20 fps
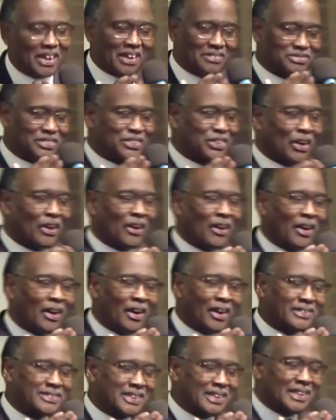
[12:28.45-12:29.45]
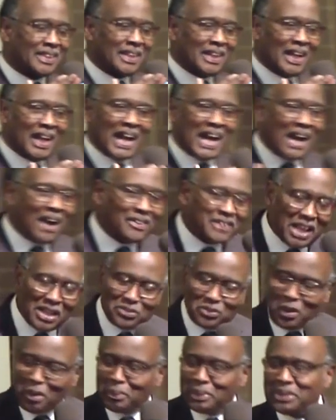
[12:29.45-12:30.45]
of God. How
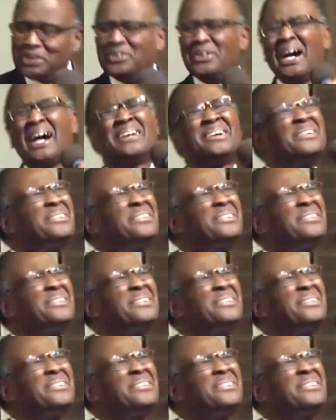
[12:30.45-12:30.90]
that woman knew, I